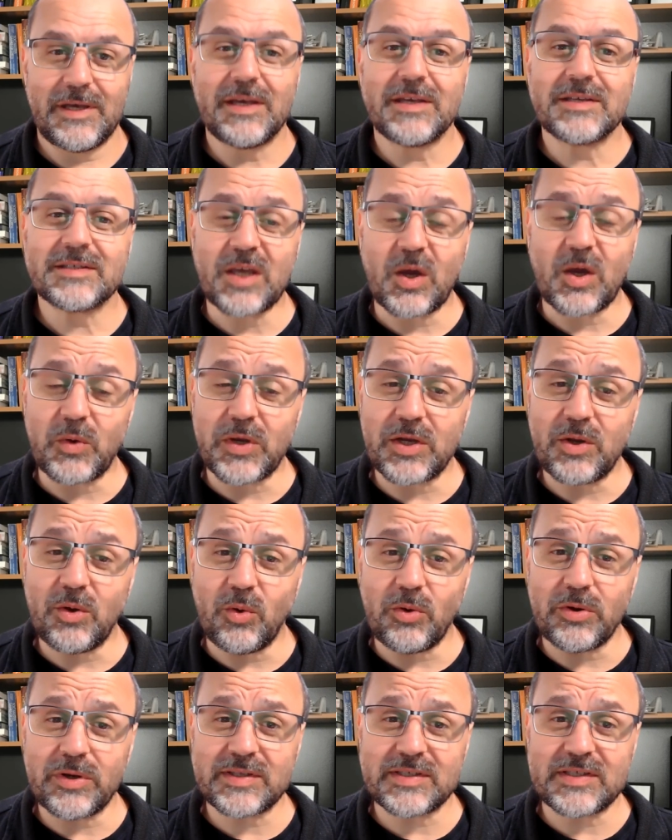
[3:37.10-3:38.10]
So in
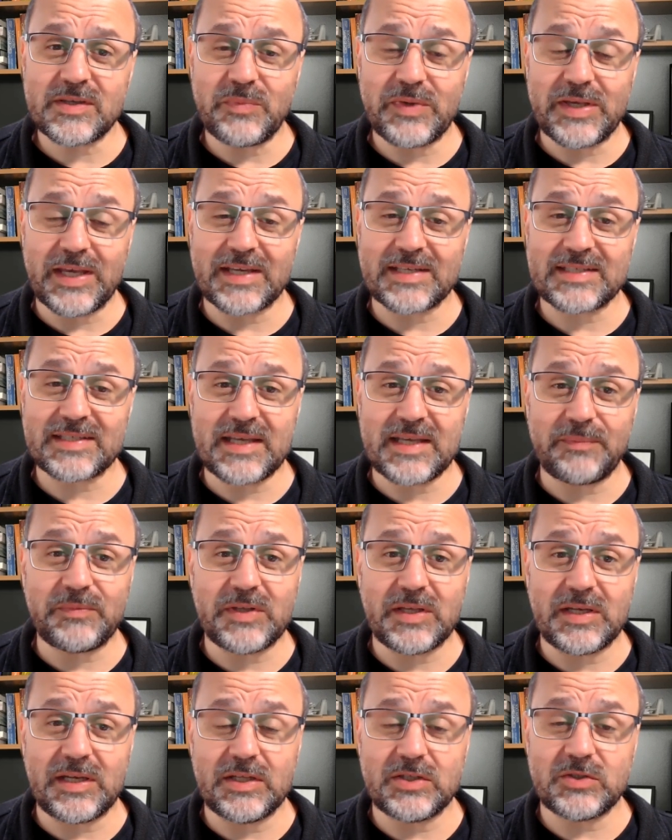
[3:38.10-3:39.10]
order to be
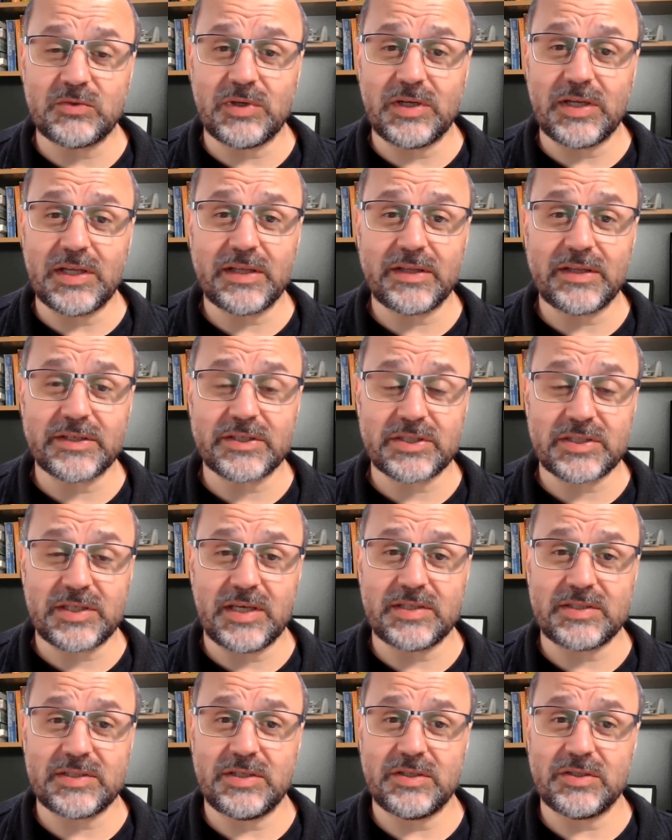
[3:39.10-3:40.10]
accepted into an English
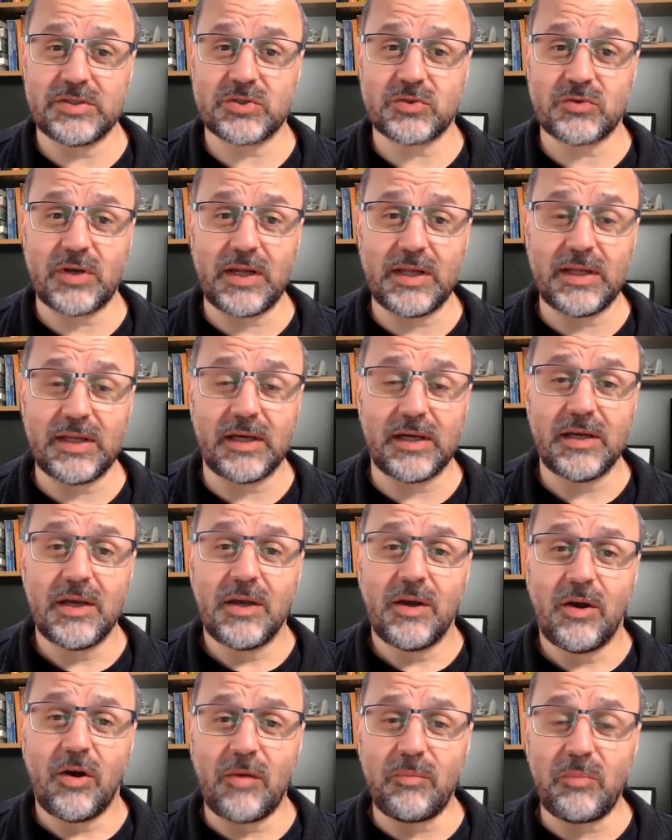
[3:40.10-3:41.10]
test in Australia,
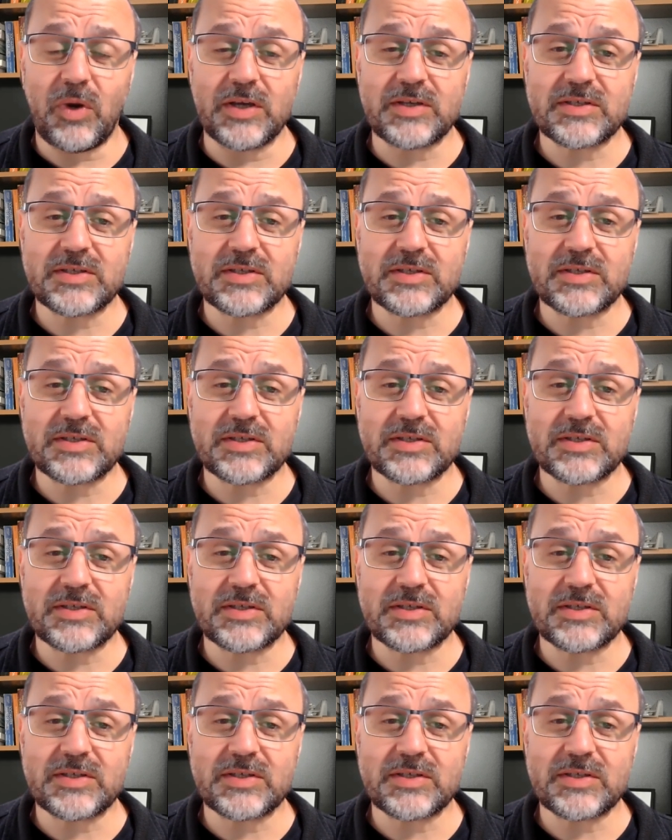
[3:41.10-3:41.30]
on my